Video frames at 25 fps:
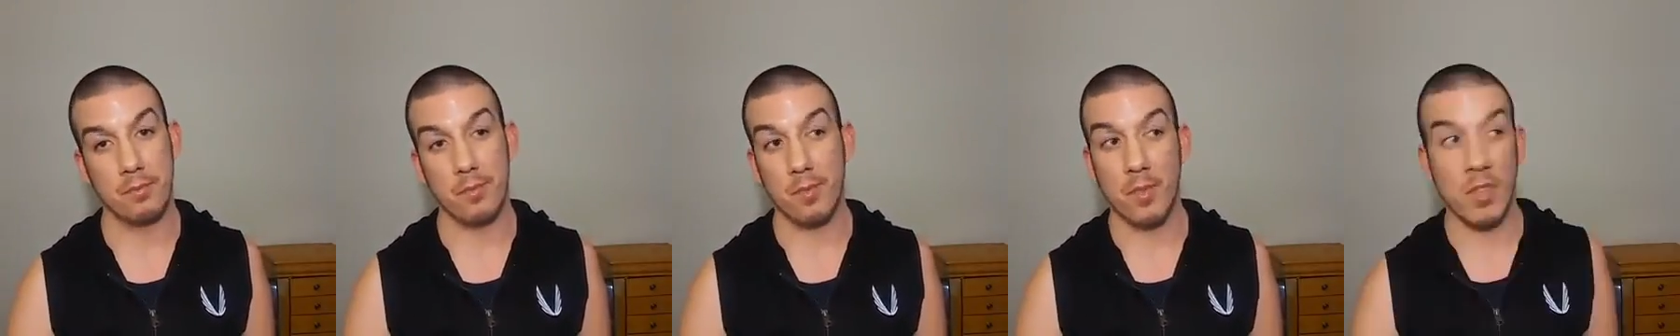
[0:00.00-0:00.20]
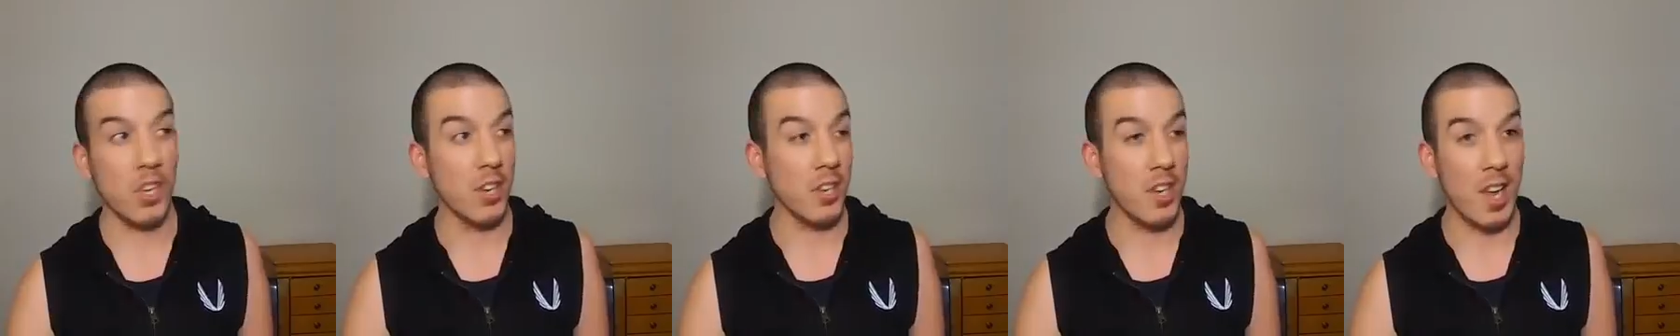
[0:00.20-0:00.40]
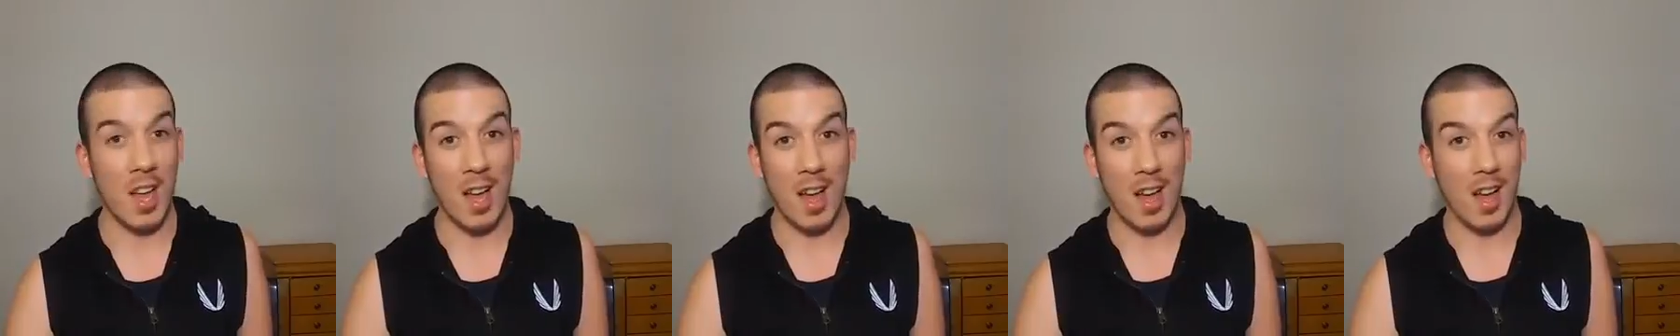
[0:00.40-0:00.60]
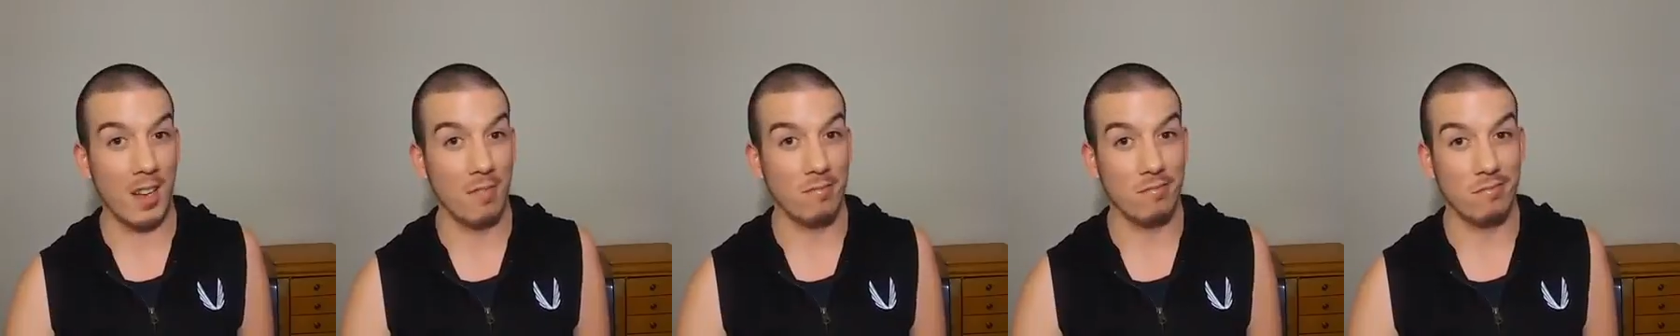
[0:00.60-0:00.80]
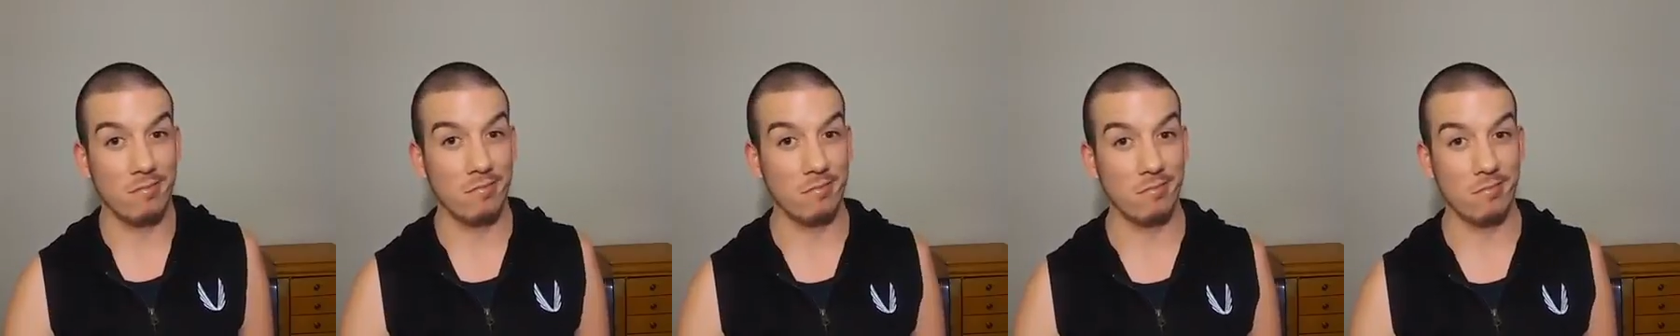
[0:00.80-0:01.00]
You're not.
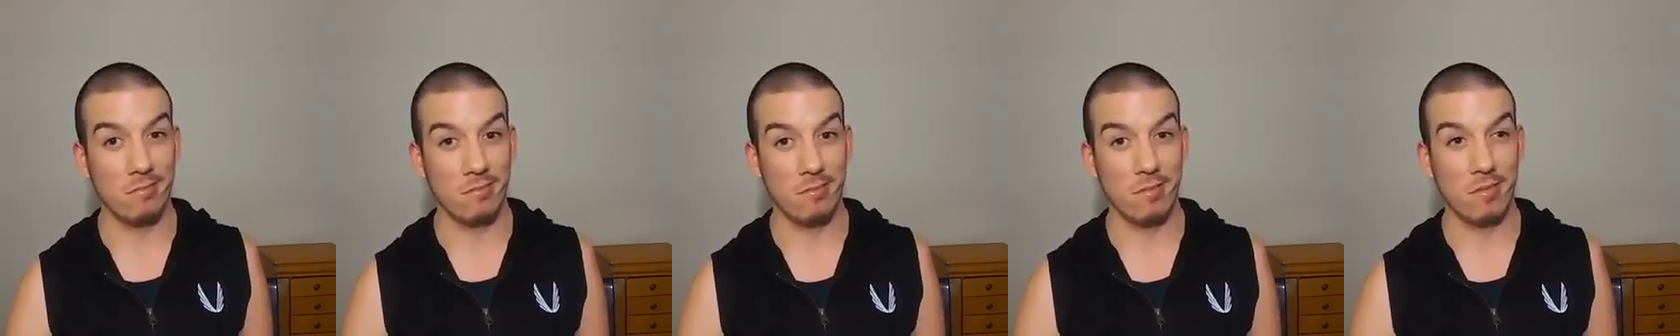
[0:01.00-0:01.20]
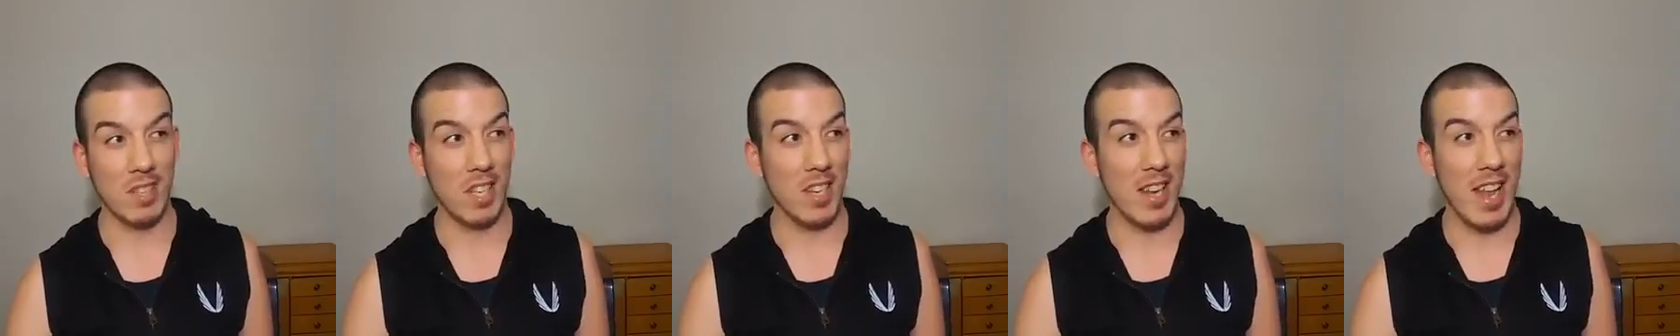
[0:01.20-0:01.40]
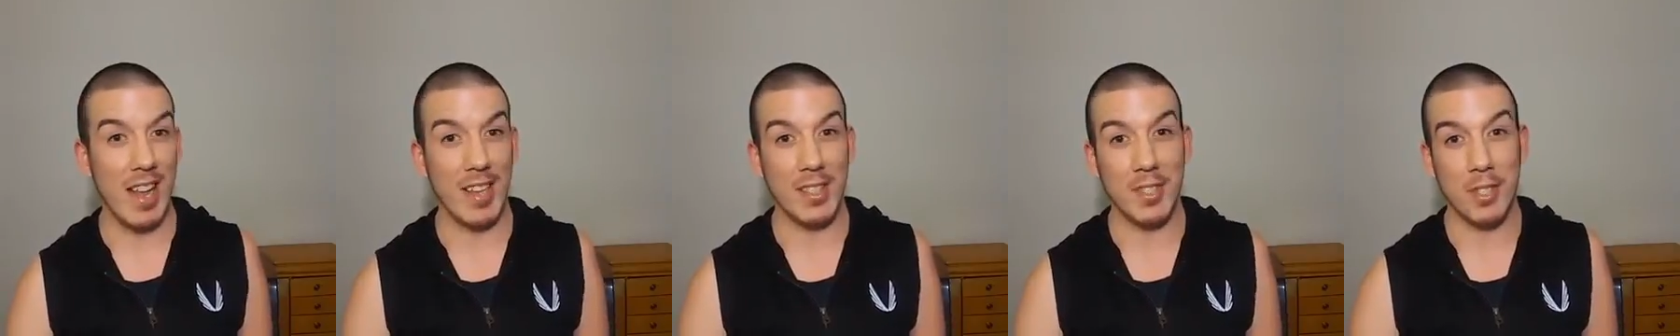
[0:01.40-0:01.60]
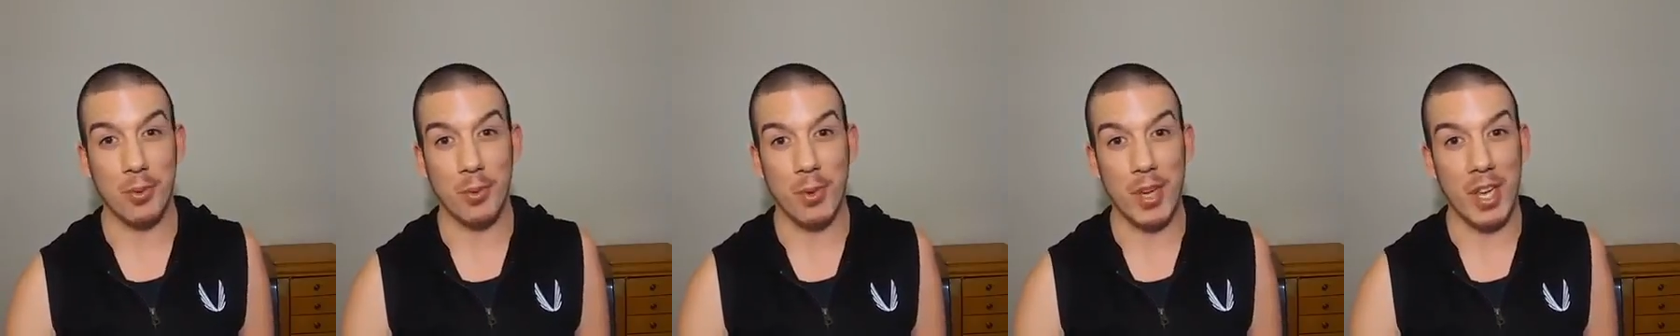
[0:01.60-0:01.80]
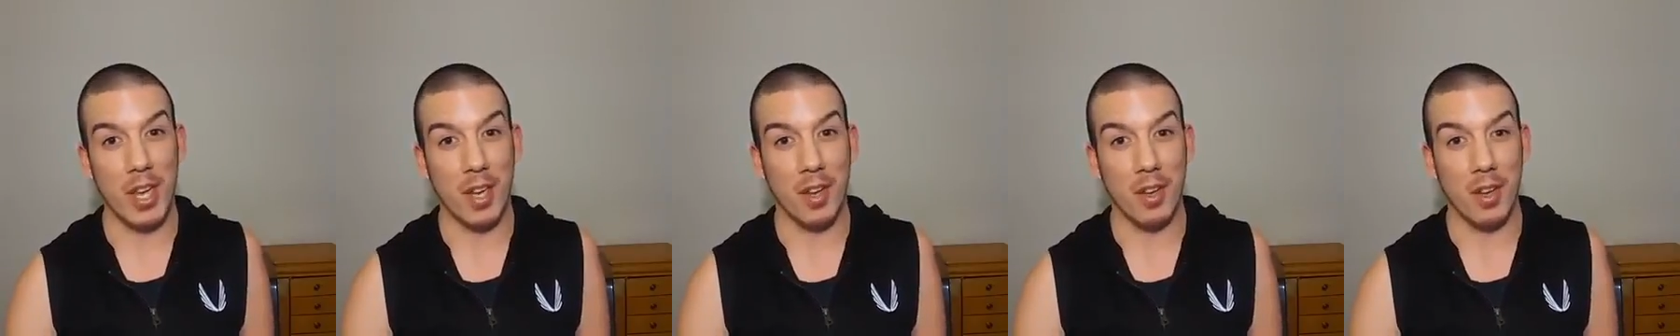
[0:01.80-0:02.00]
The
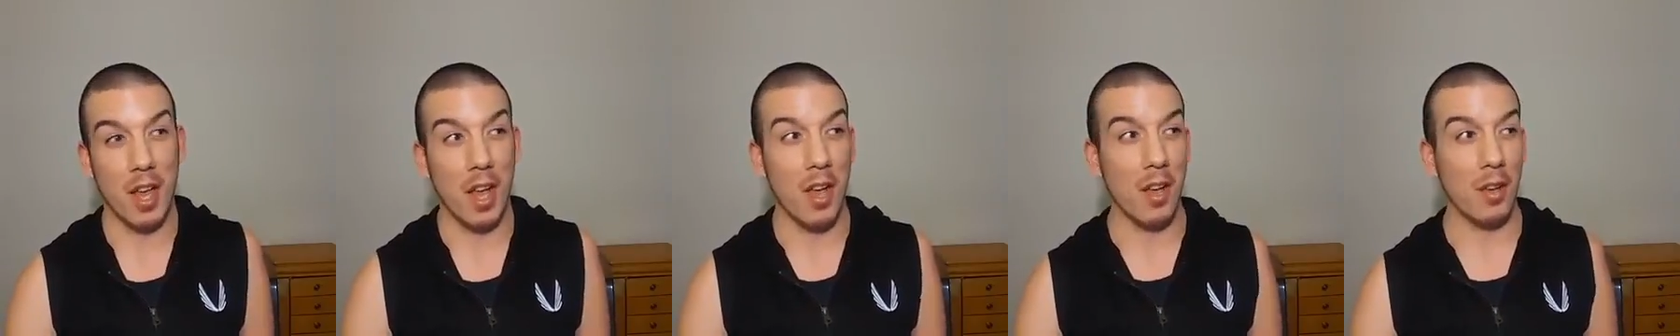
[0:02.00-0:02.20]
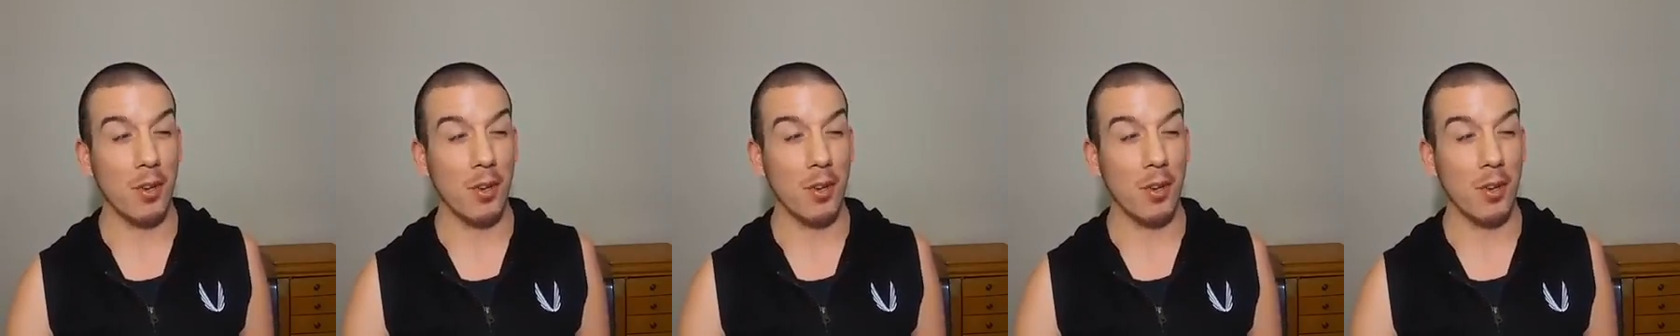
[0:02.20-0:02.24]
Nazarene,